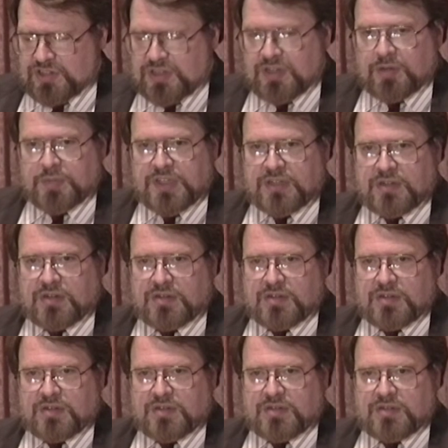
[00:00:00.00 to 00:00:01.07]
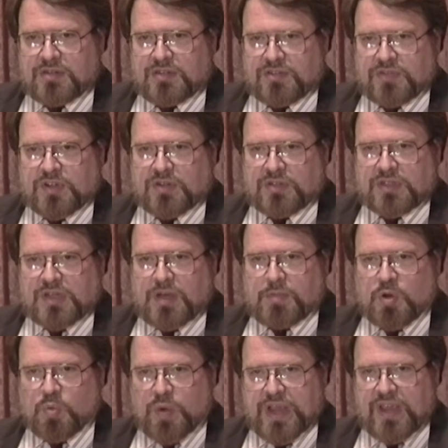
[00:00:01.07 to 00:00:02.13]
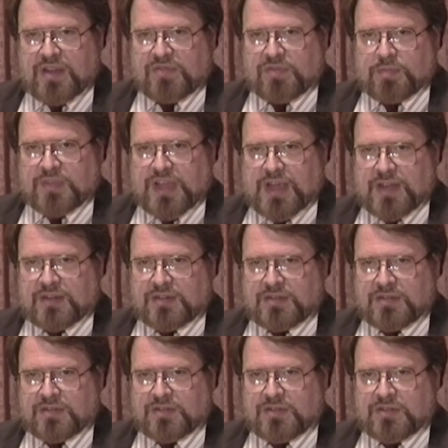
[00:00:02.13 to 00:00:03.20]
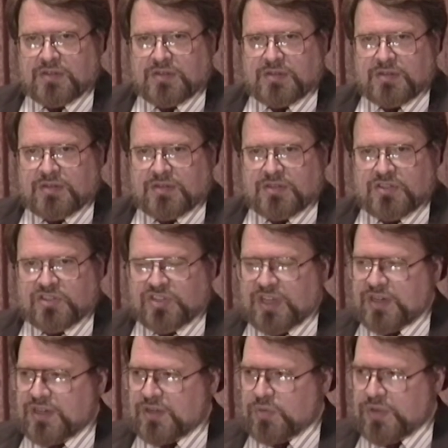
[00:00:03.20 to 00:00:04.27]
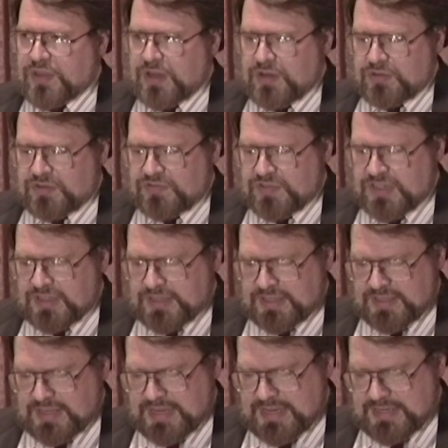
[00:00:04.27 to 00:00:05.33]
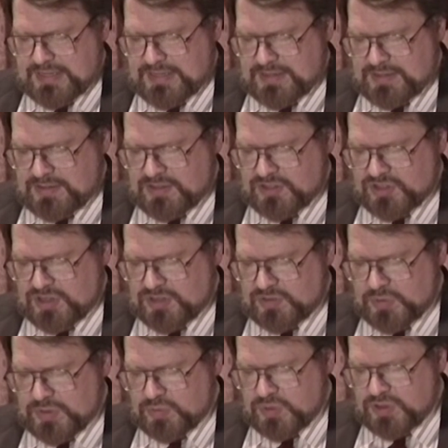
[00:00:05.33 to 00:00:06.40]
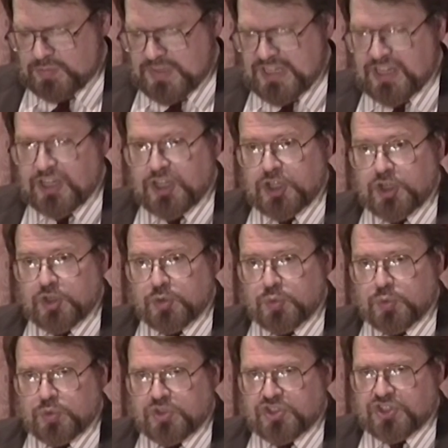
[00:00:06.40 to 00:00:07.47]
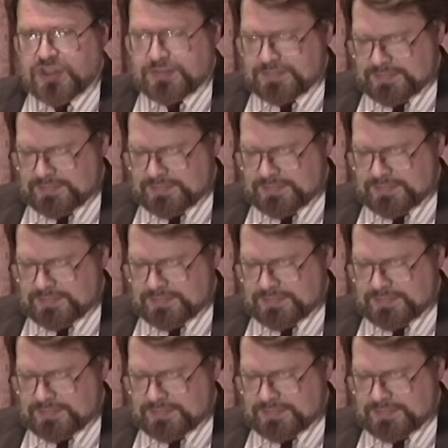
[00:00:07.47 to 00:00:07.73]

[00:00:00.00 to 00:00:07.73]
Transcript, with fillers: a little bit difficult to come away from that setting without the feeling that this country was being used.